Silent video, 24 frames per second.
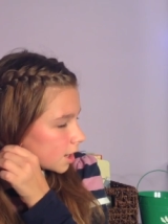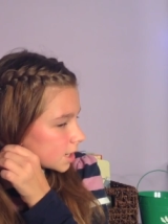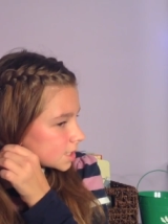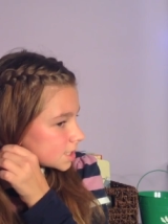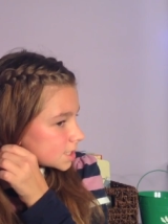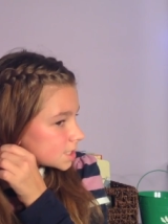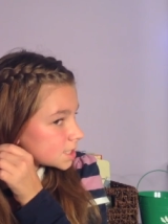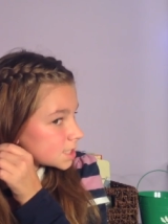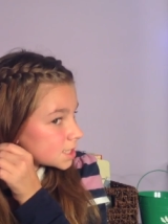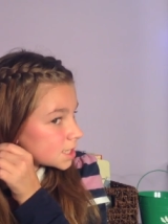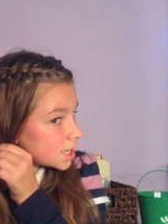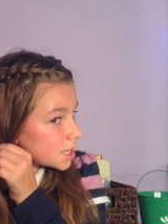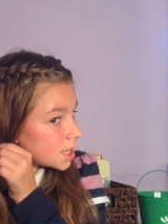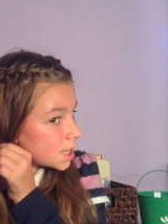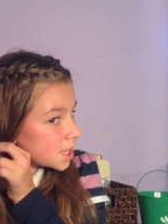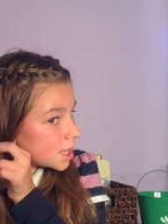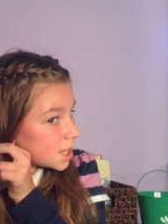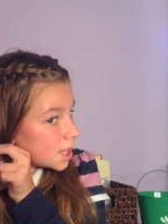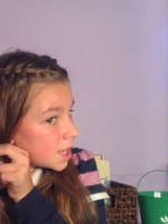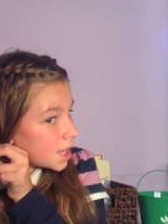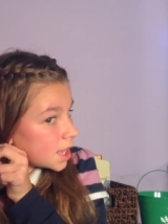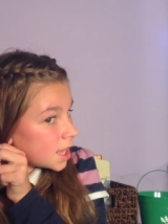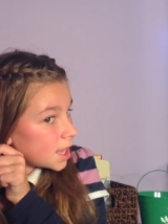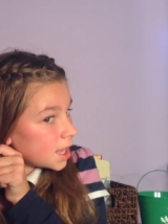equal
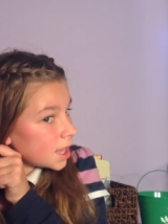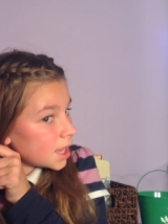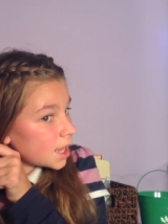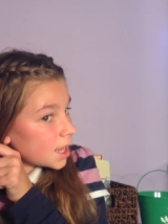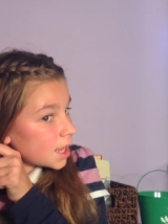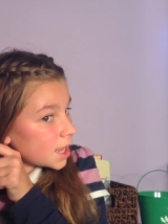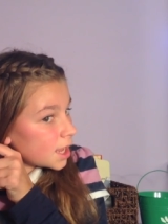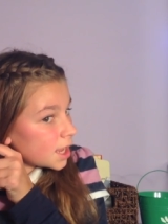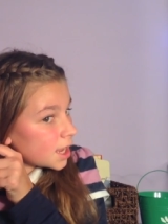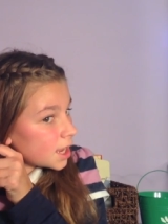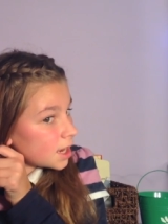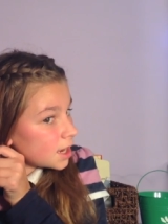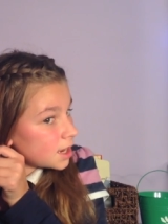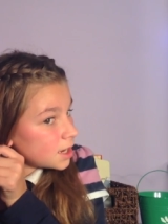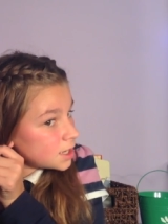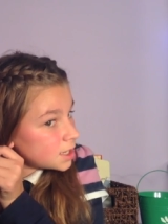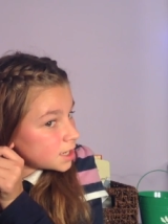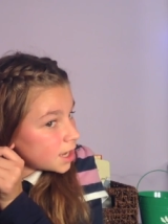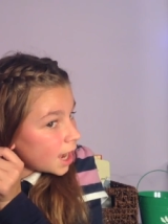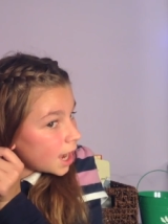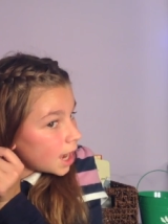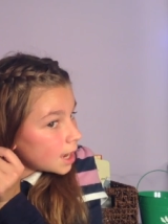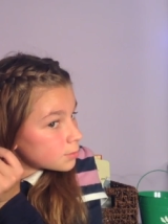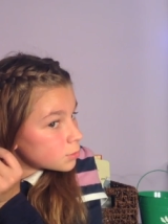parts.
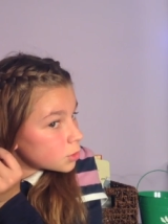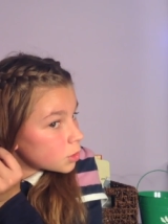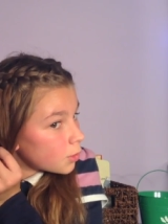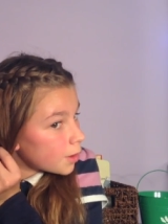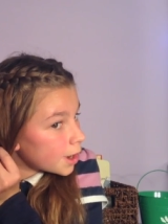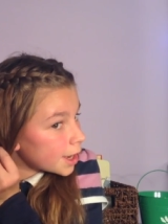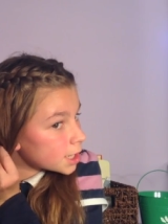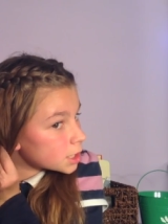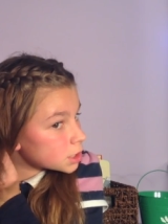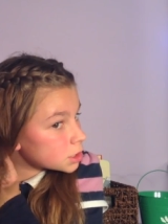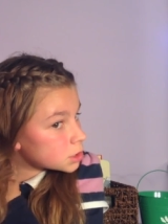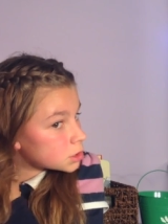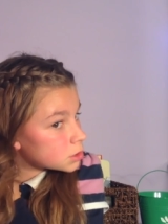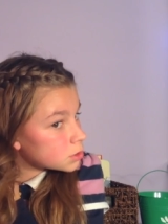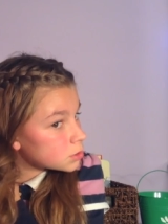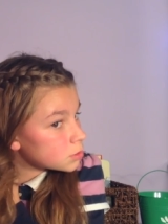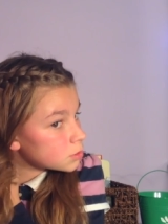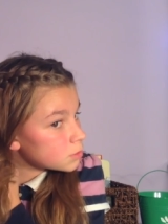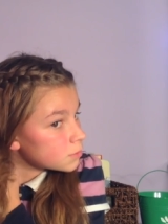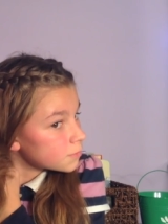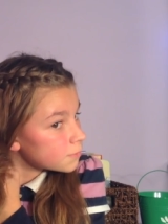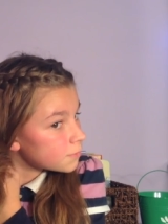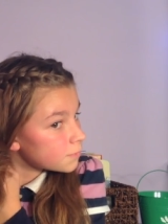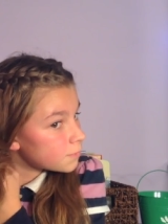And I'm
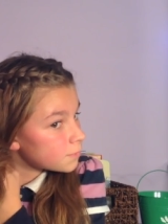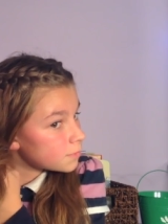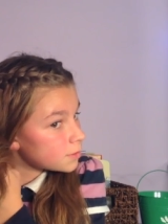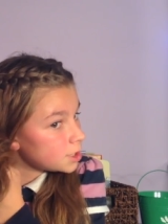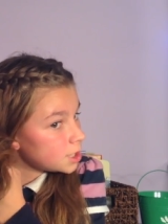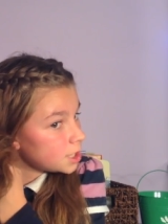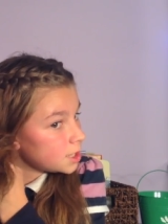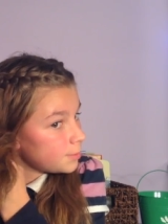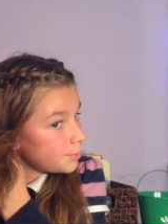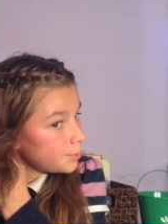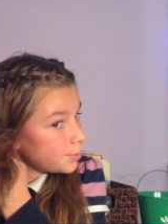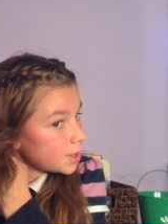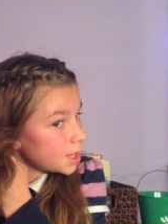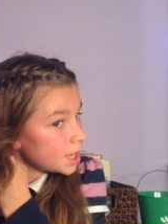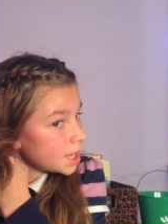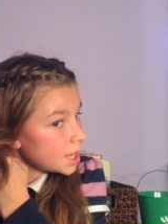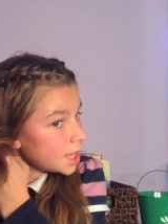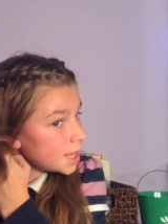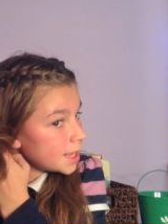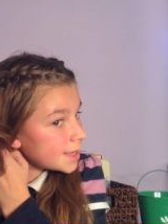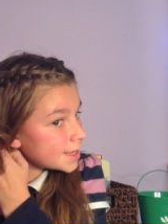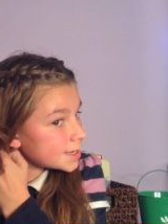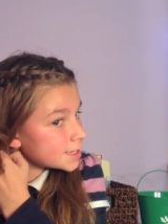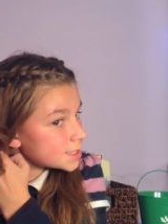going to
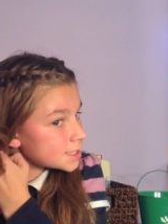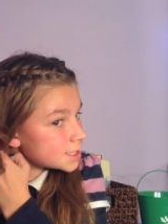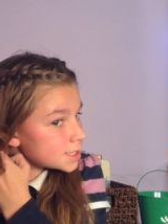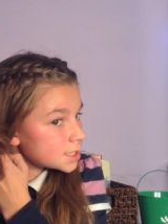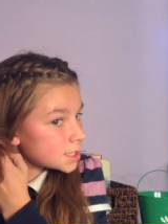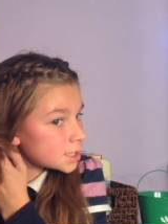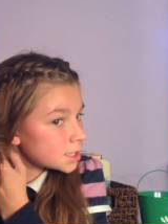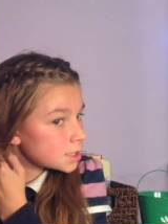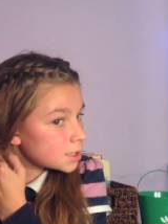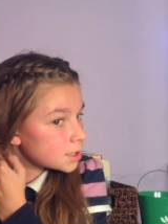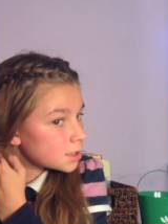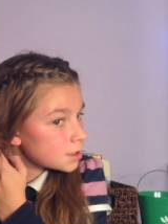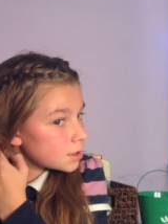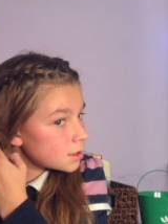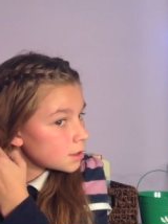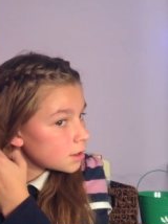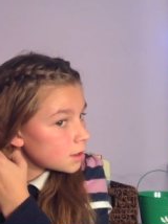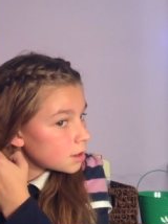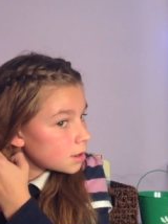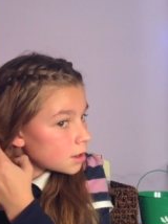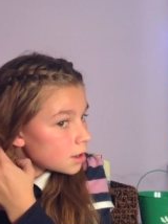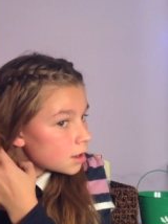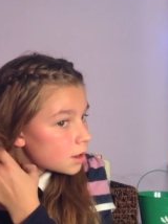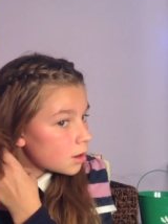flip
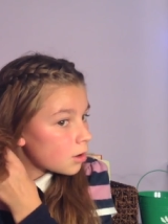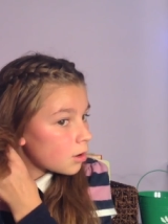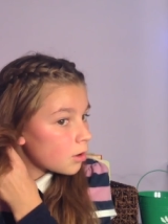it